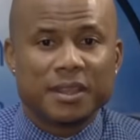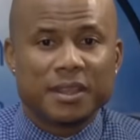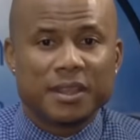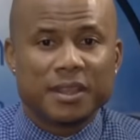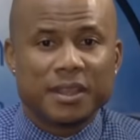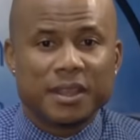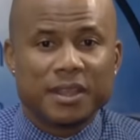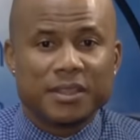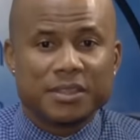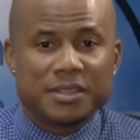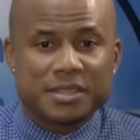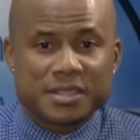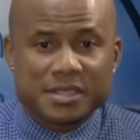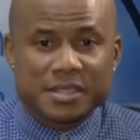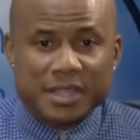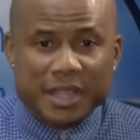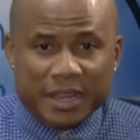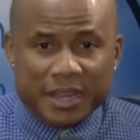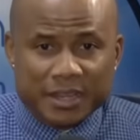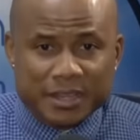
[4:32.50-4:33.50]
and the
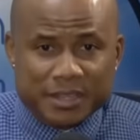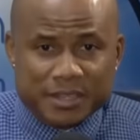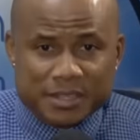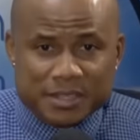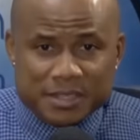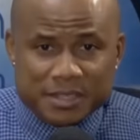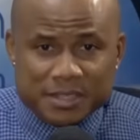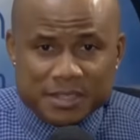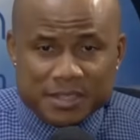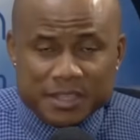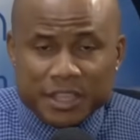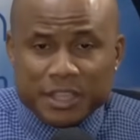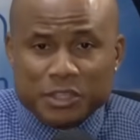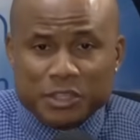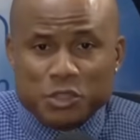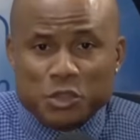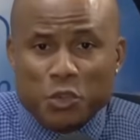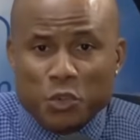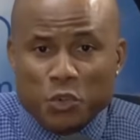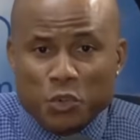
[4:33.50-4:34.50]
slackness
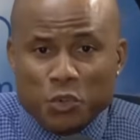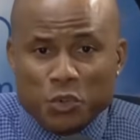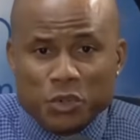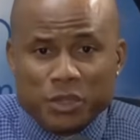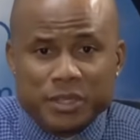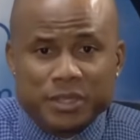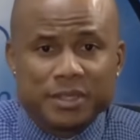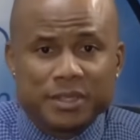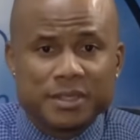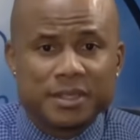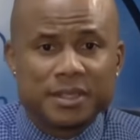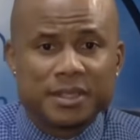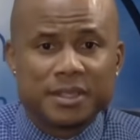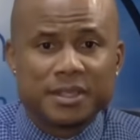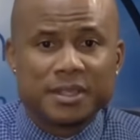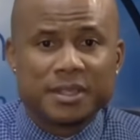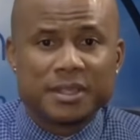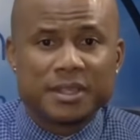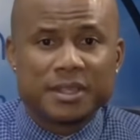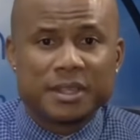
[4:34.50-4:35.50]
takes hold
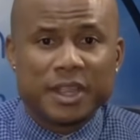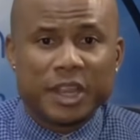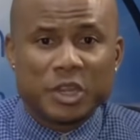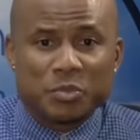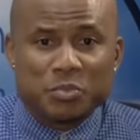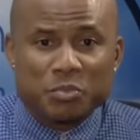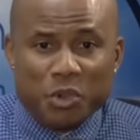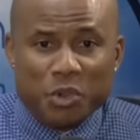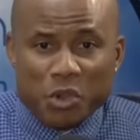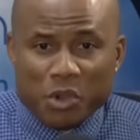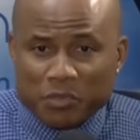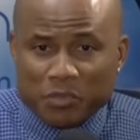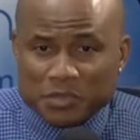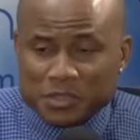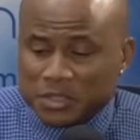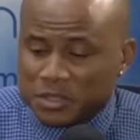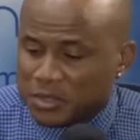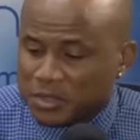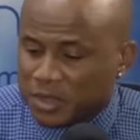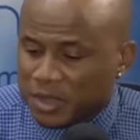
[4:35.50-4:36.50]
and morphs
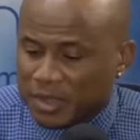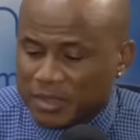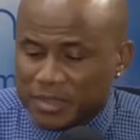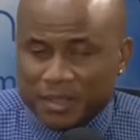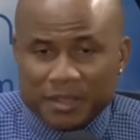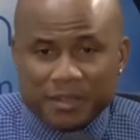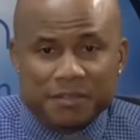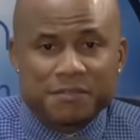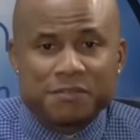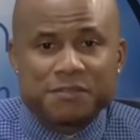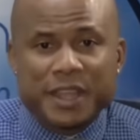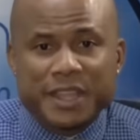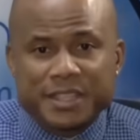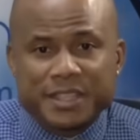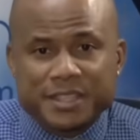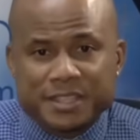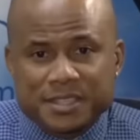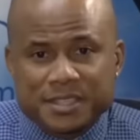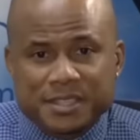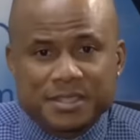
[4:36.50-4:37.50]
into other
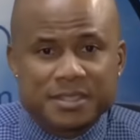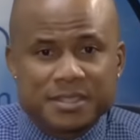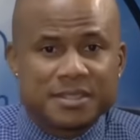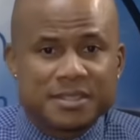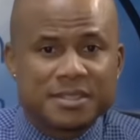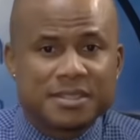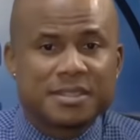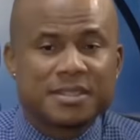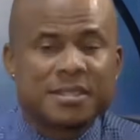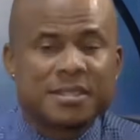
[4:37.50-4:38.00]
vices.